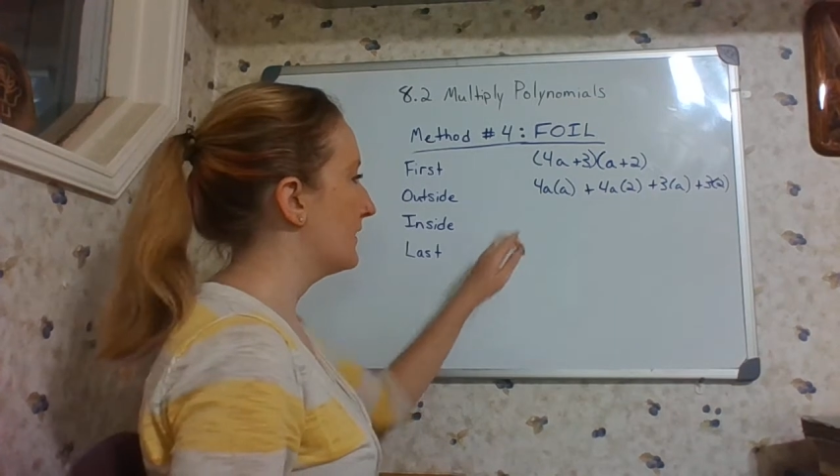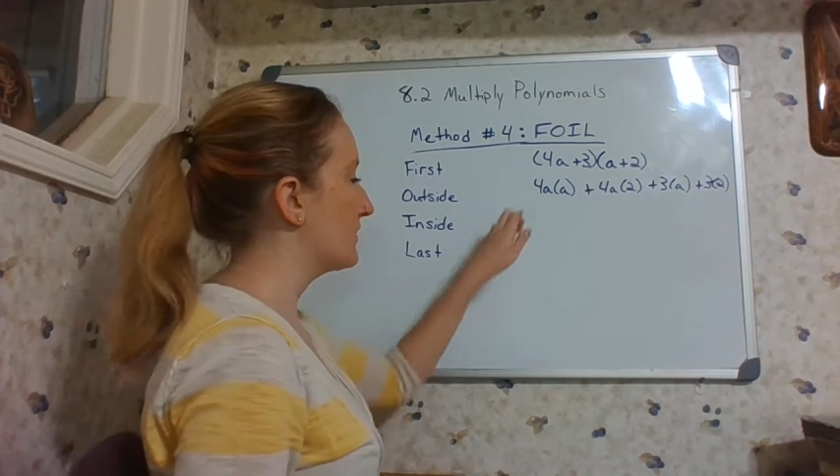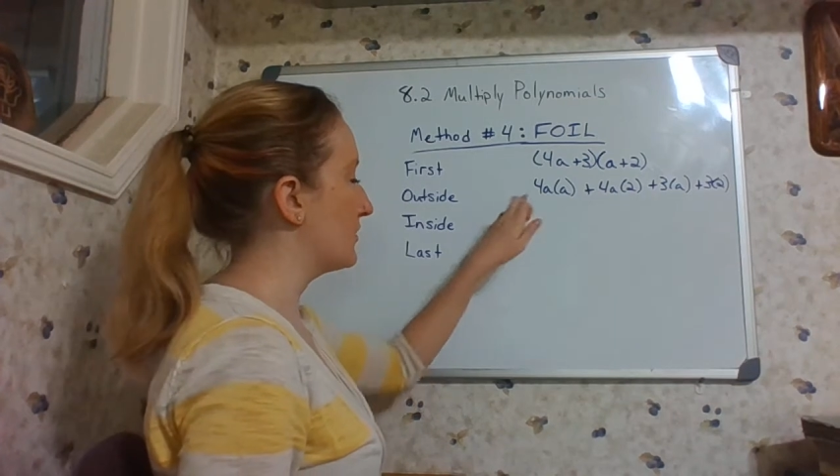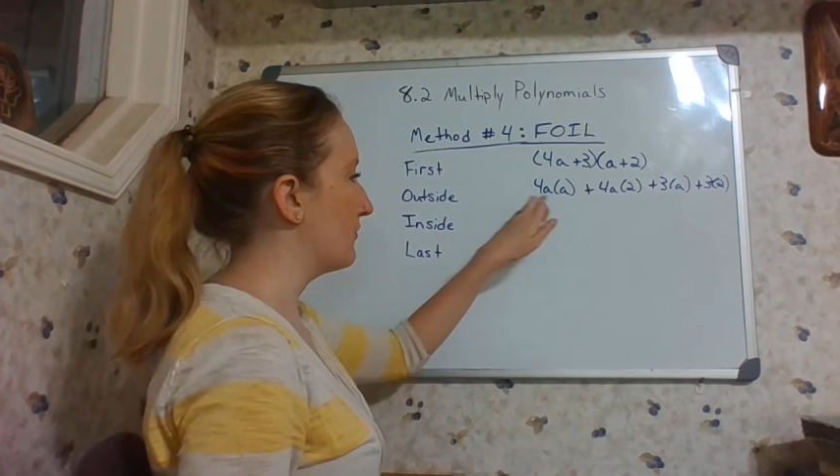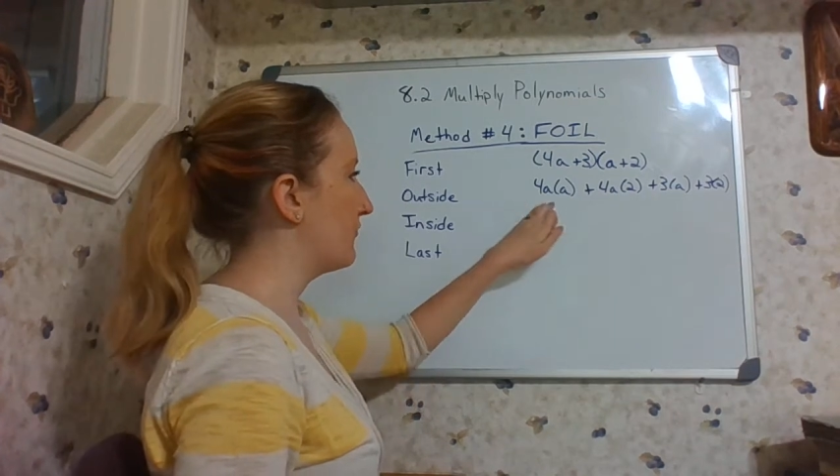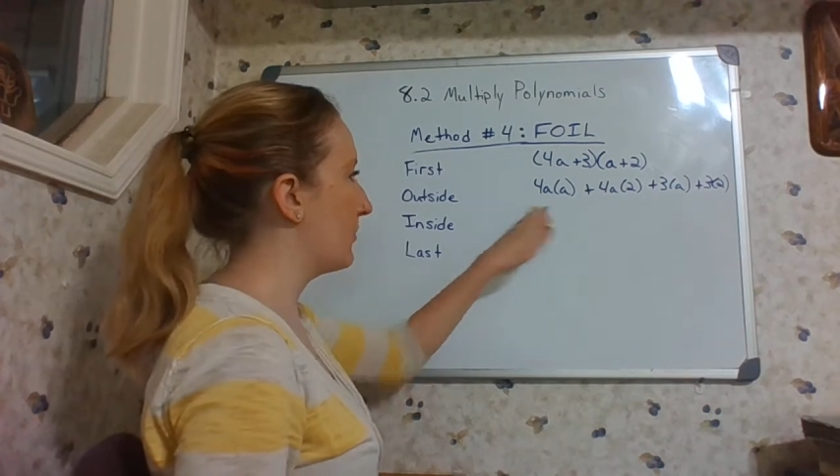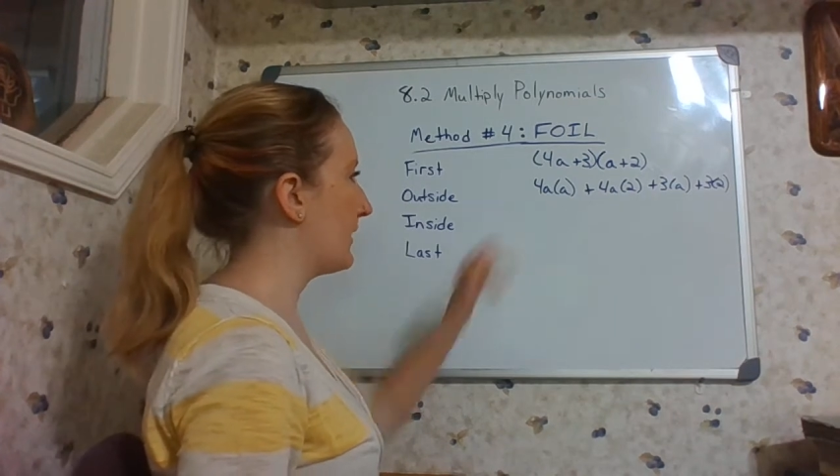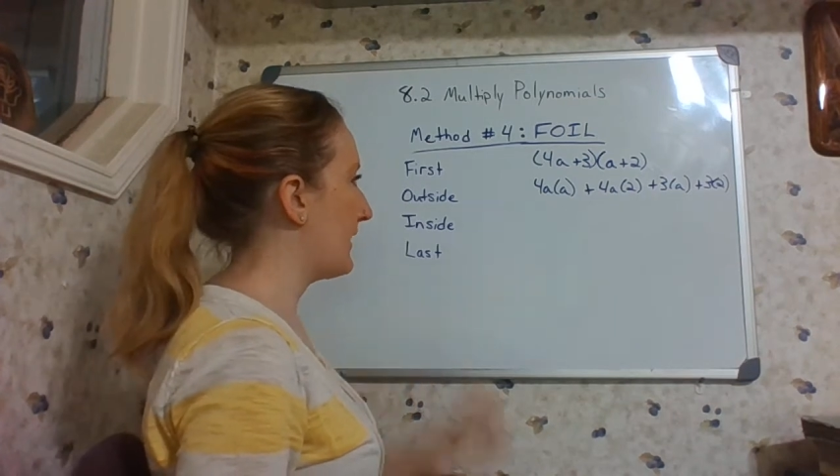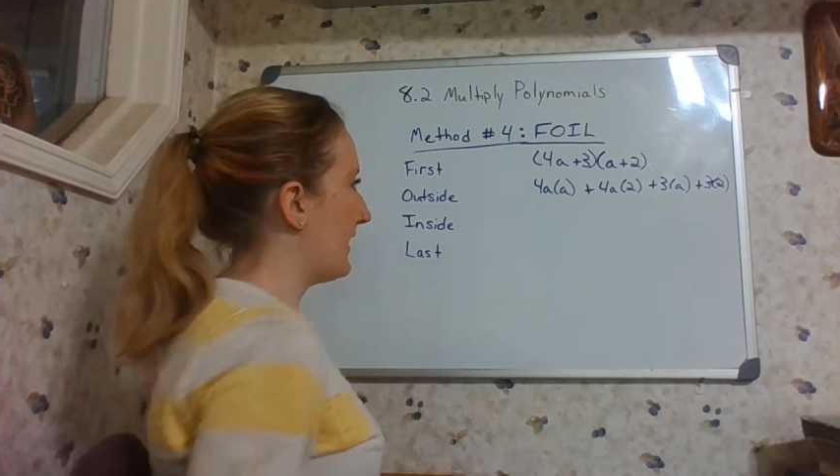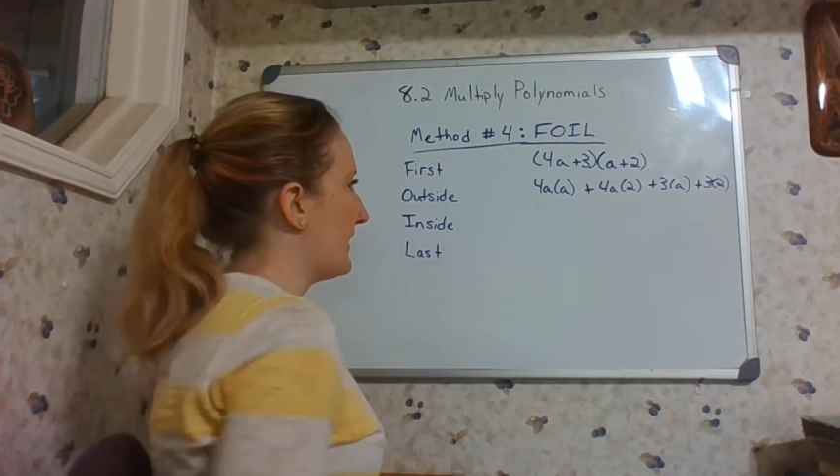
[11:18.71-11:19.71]
So
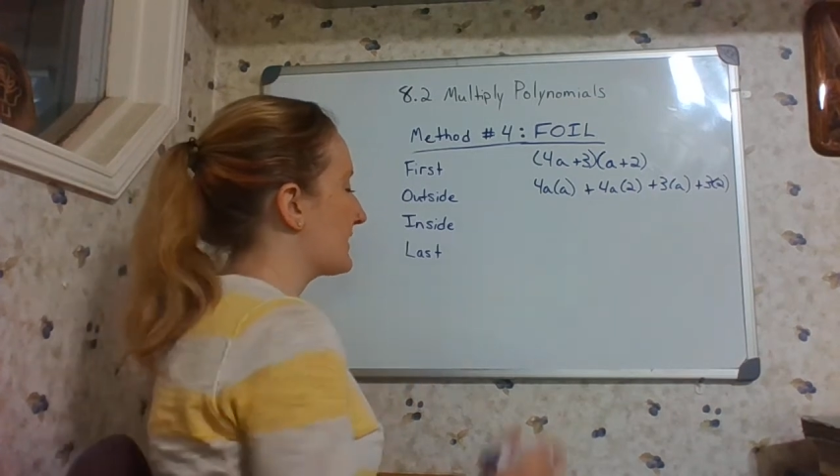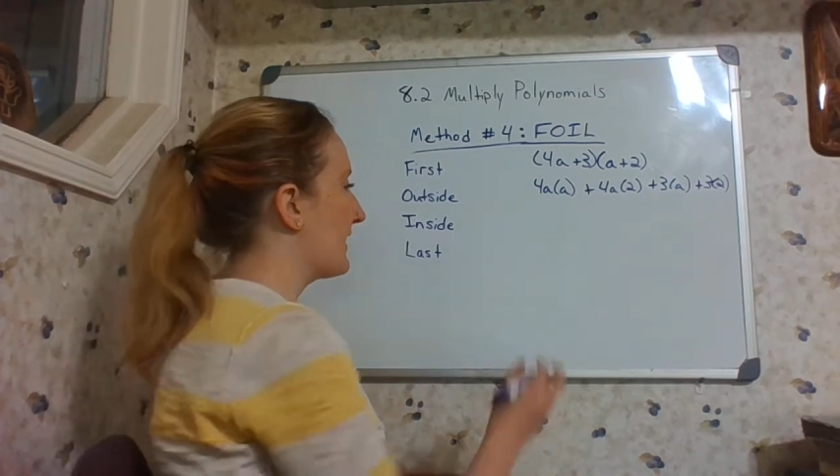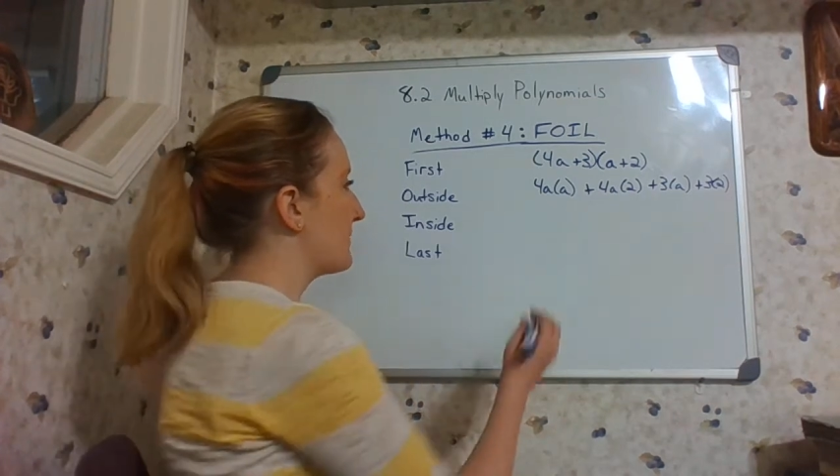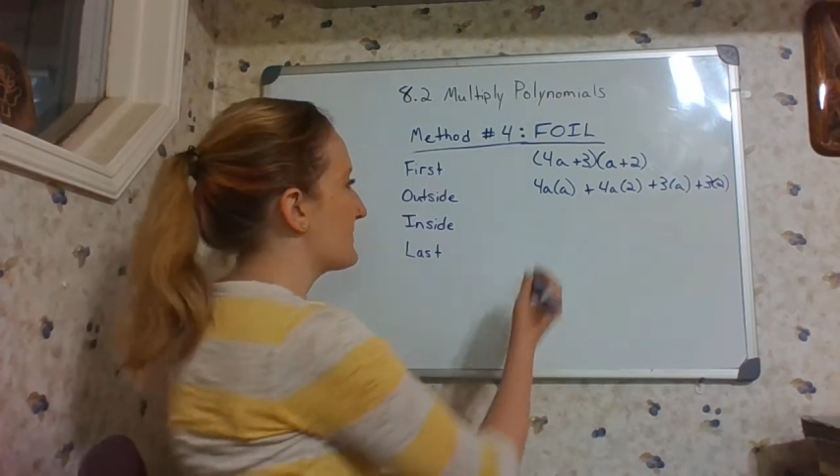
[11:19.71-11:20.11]
4a times